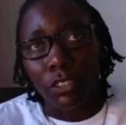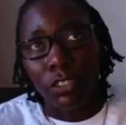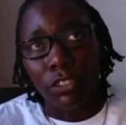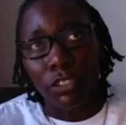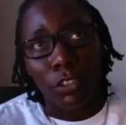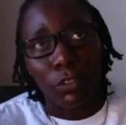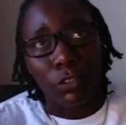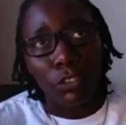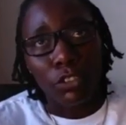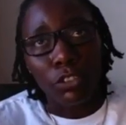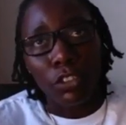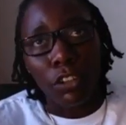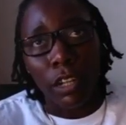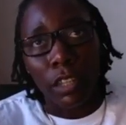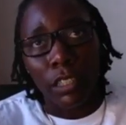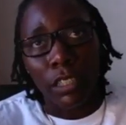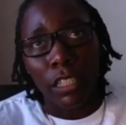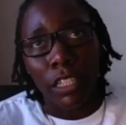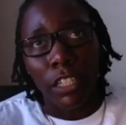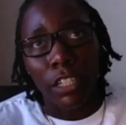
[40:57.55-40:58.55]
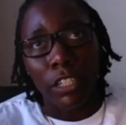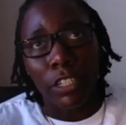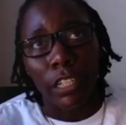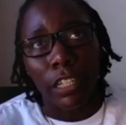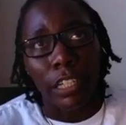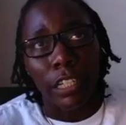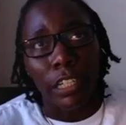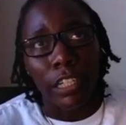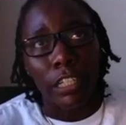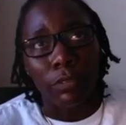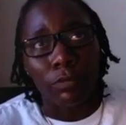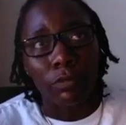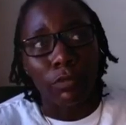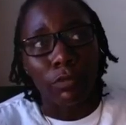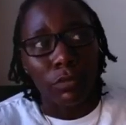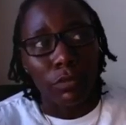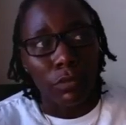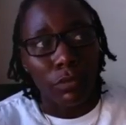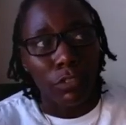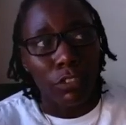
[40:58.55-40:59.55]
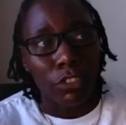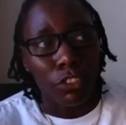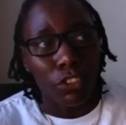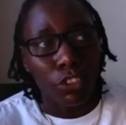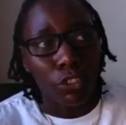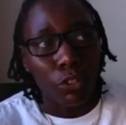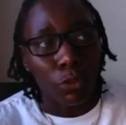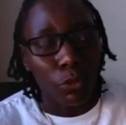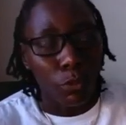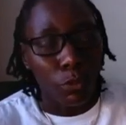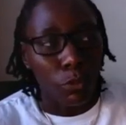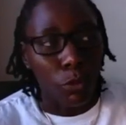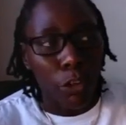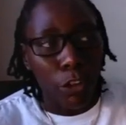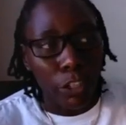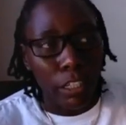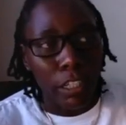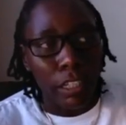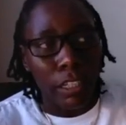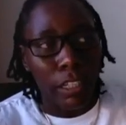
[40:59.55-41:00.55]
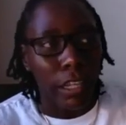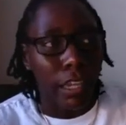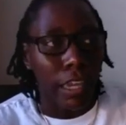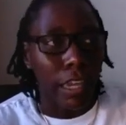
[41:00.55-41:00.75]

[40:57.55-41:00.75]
So if you go out there and you're working